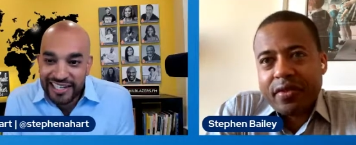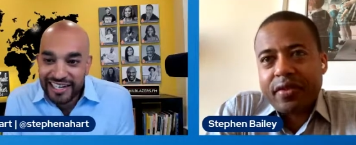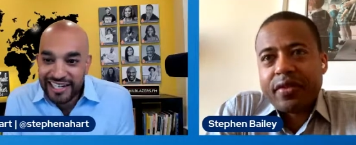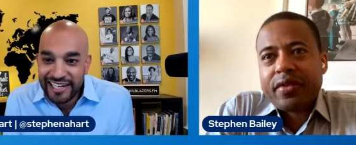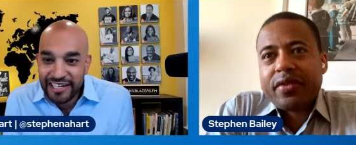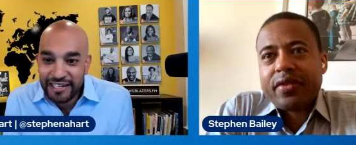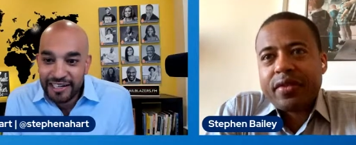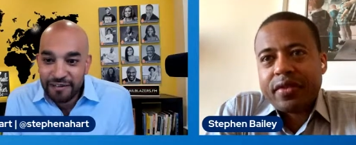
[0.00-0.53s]

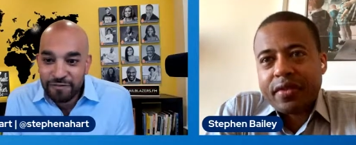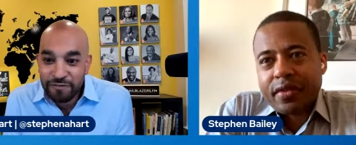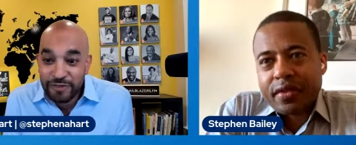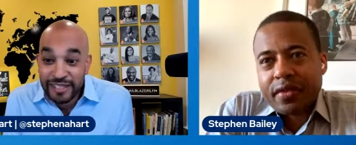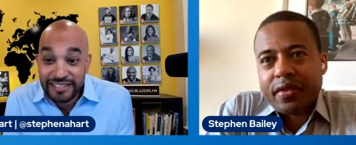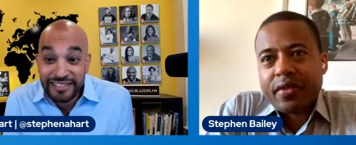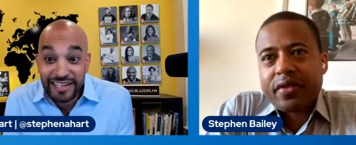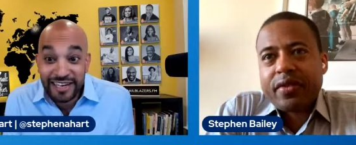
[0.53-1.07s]
Speaker 1: um,
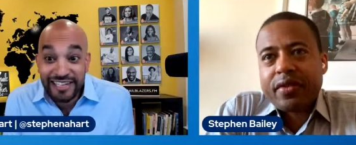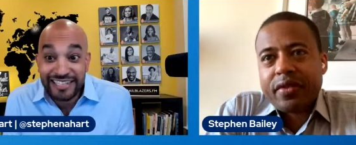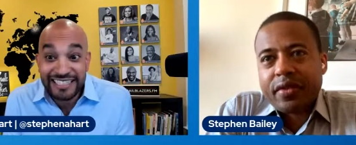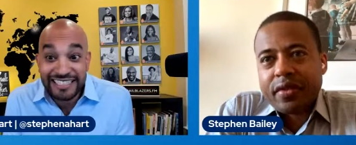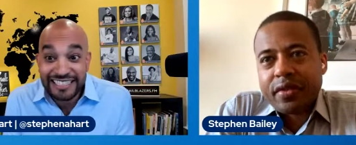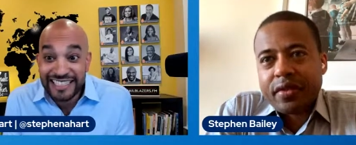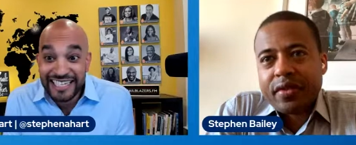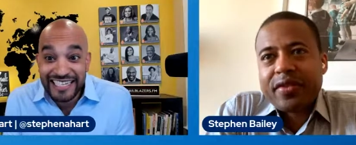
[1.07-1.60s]
it's not
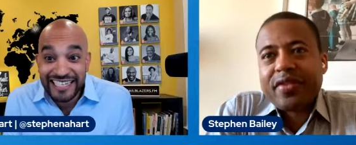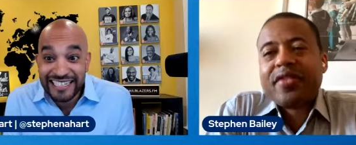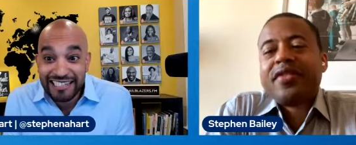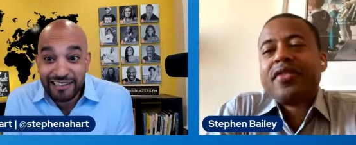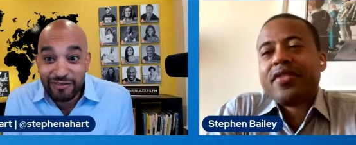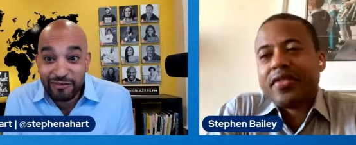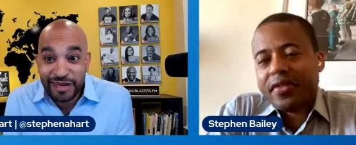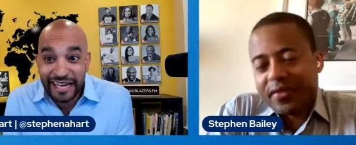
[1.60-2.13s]
easy
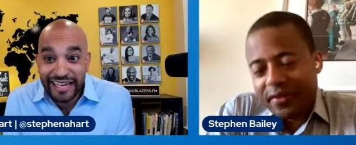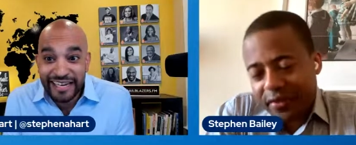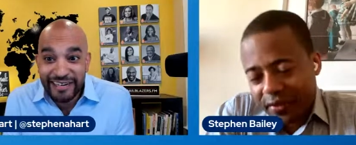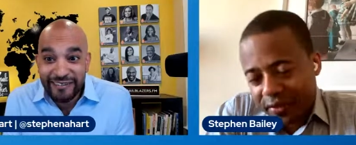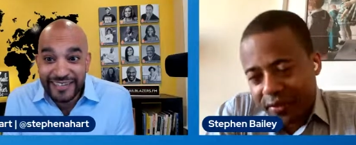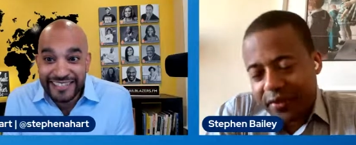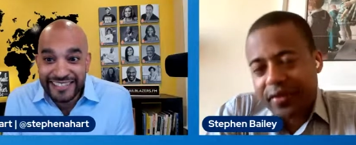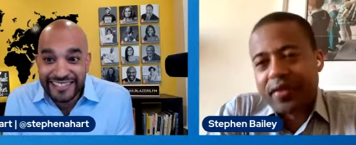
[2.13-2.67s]
by any
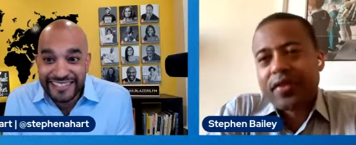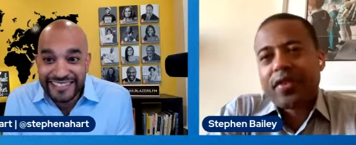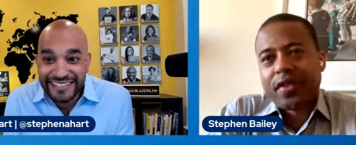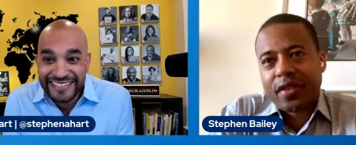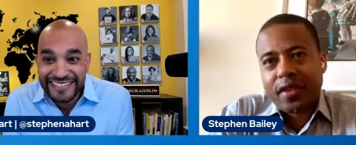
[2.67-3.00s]
measure